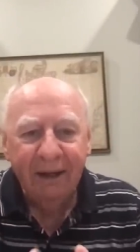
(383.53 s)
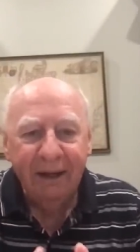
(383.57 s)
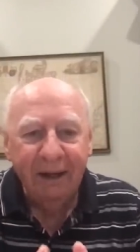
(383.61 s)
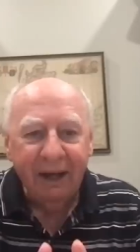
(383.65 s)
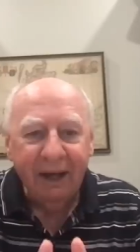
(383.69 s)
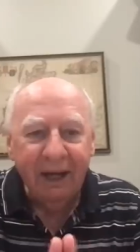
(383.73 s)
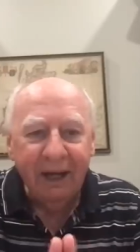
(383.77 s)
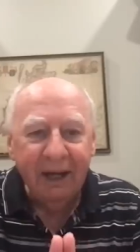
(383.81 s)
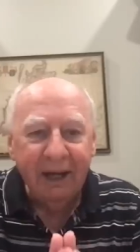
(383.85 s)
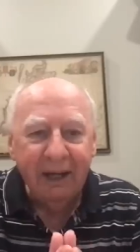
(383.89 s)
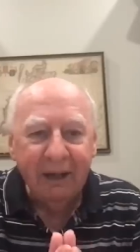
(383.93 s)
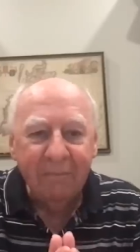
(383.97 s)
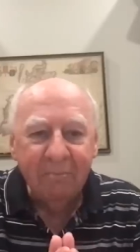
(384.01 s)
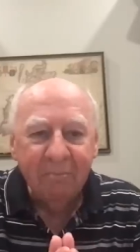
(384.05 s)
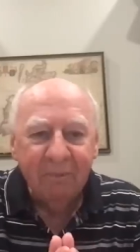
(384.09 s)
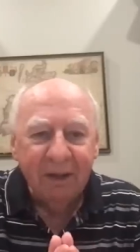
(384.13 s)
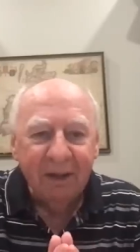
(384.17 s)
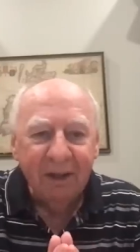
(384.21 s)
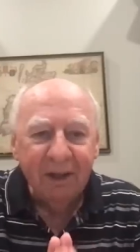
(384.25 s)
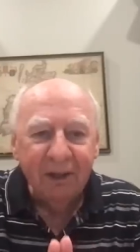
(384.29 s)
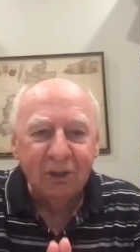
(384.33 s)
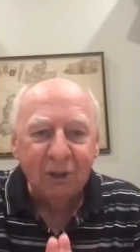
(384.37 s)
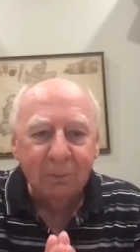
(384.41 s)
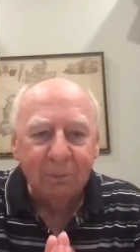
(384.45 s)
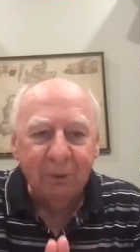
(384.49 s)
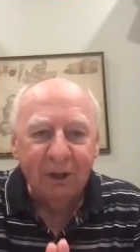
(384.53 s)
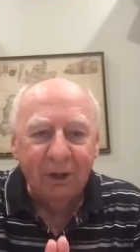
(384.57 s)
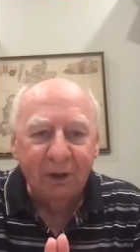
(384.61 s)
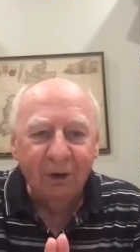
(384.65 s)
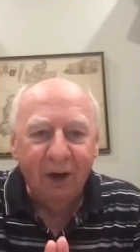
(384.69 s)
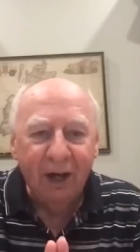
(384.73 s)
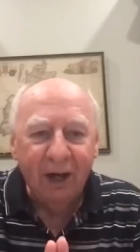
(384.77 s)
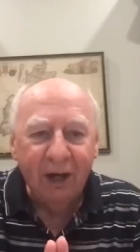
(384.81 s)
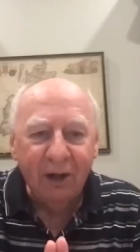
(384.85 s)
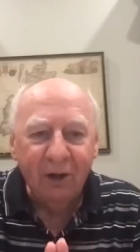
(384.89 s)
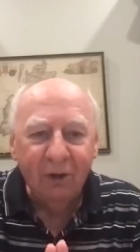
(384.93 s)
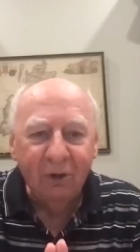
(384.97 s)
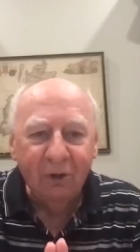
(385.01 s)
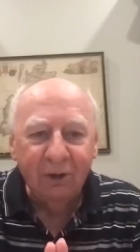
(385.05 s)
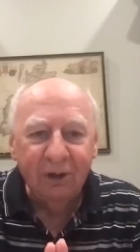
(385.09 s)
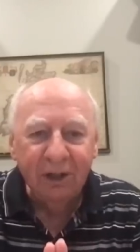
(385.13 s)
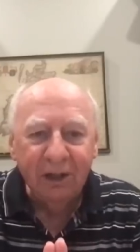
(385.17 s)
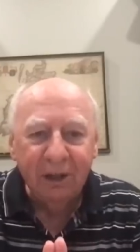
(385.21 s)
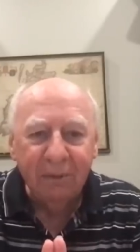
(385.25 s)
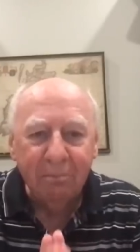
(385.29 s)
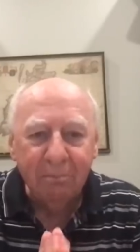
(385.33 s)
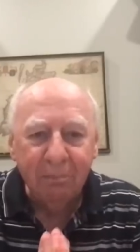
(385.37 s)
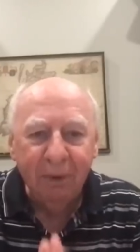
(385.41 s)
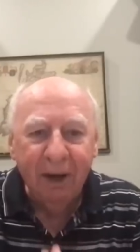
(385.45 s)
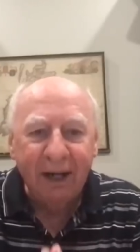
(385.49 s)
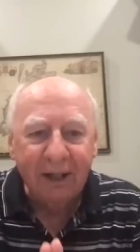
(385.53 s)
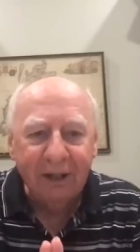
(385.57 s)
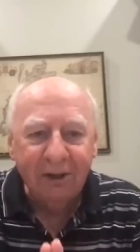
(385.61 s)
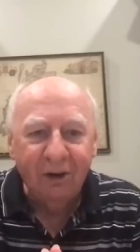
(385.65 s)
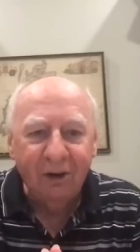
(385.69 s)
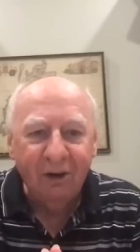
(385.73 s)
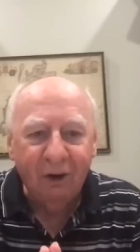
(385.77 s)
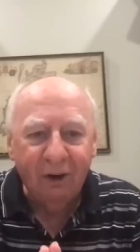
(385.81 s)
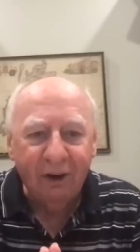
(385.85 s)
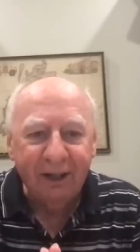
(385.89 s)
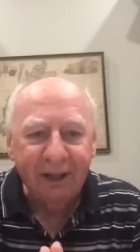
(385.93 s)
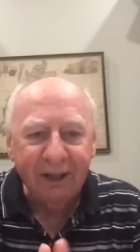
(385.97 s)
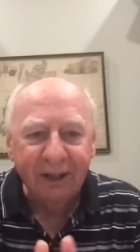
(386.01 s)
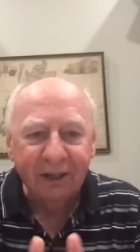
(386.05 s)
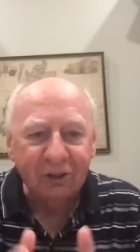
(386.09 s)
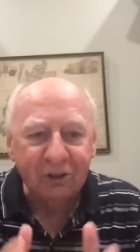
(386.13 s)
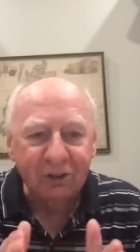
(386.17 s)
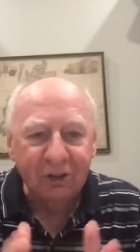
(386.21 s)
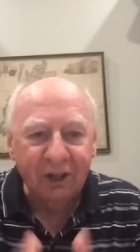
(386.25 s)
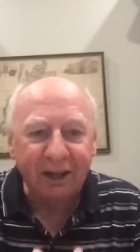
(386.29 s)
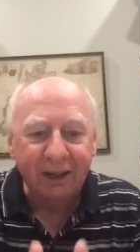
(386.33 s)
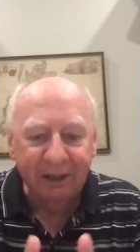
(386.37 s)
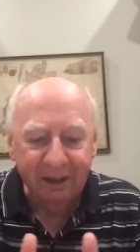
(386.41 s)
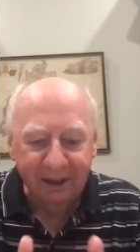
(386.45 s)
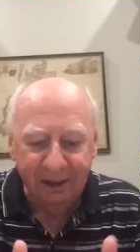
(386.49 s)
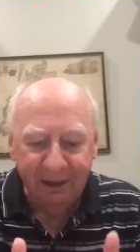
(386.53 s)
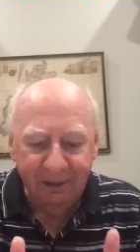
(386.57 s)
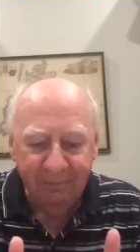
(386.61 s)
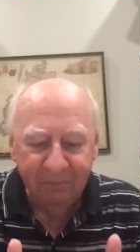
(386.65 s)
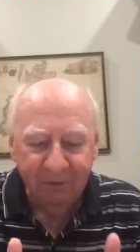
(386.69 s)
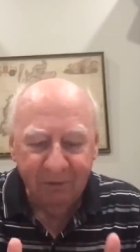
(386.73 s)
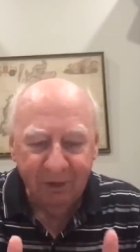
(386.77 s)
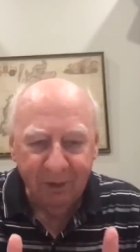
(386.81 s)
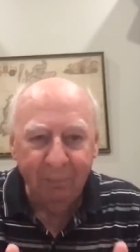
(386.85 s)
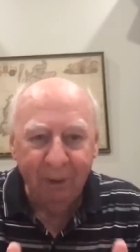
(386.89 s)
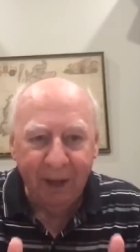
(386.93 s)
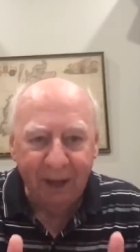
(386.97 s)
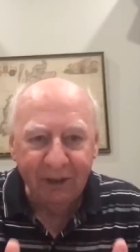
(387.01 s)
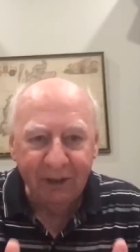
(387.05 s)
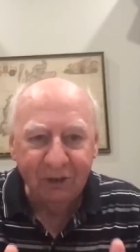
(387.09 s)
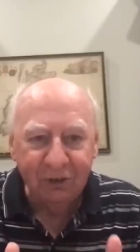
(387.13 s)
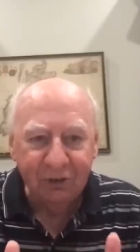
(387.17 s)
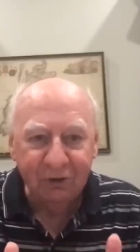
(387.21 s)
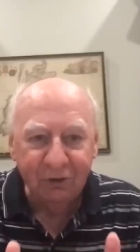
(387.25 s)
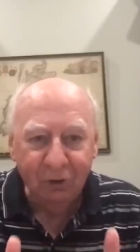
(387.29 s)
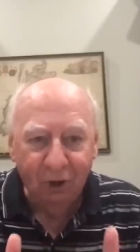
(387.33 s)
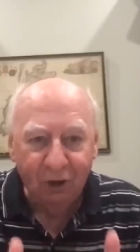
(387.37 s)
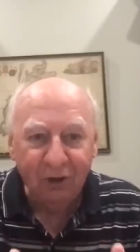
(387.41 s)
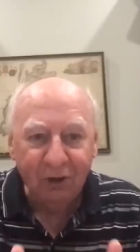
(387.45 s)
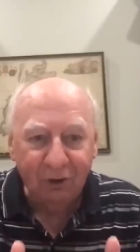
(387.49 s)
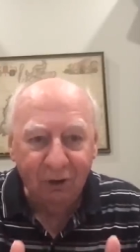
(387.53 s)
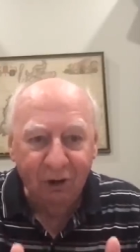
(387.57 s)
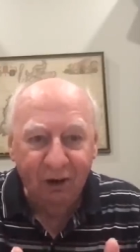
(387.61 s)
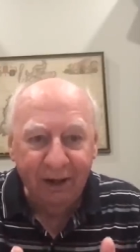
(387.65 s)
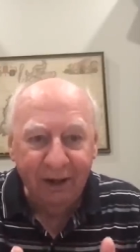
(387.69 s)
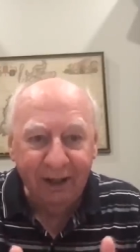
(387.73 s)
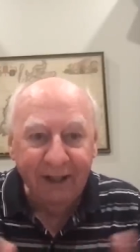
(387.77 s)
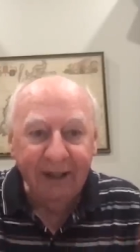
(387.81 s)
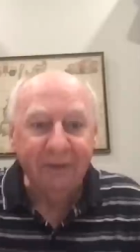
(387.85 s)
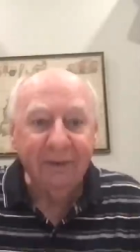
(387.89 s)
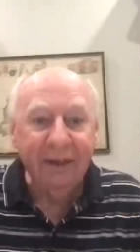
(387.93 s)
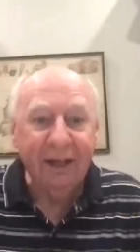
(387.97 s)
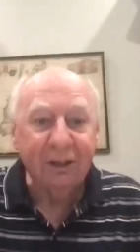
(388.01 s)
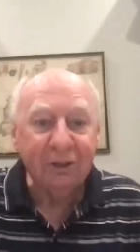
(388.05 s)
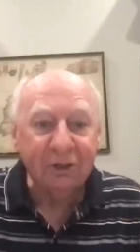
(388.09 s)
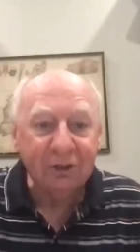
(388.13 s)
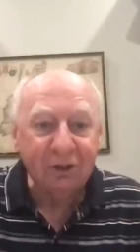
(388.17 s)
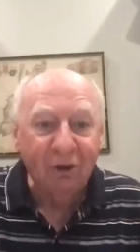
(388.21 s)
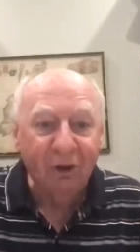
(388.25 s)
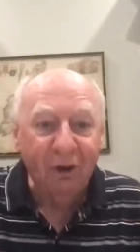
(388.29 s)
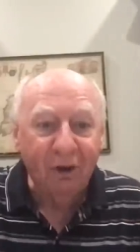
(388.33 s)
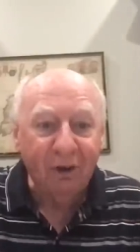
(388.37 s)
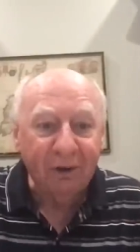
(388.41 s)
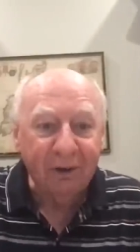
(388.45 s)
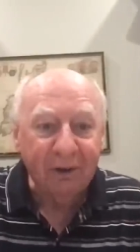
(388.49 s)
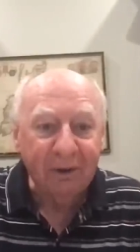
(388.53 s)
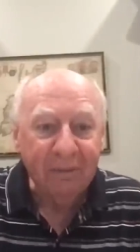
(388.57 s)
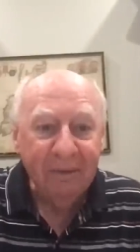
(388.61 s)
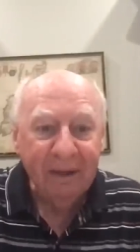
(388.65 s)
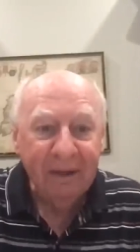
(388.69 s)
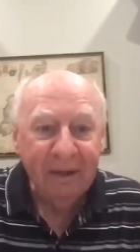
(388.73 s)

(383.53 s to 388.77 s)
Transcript: and it's a bit like looking at blood clotting it's suddenly the blood's not clotting and then it's clotted